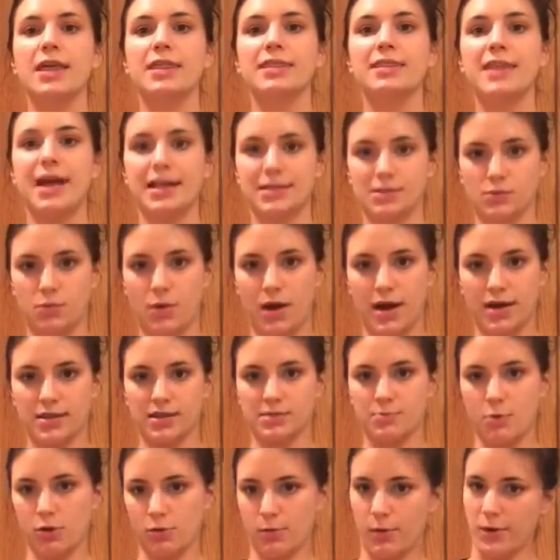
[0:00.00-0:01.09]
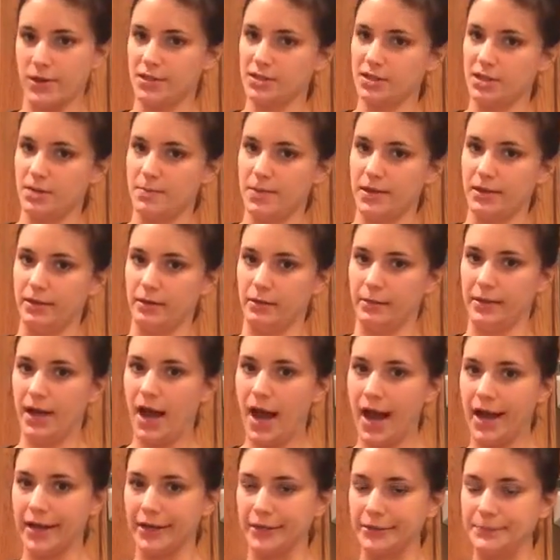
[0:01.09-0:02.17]
that's why the smoke point is going to be a little bit
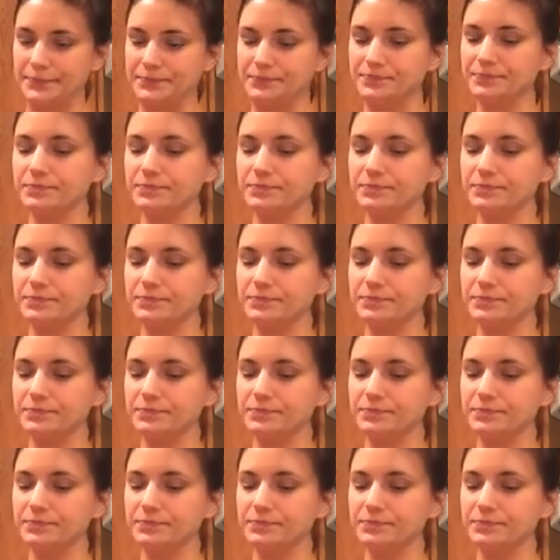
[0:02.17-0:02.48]
higher.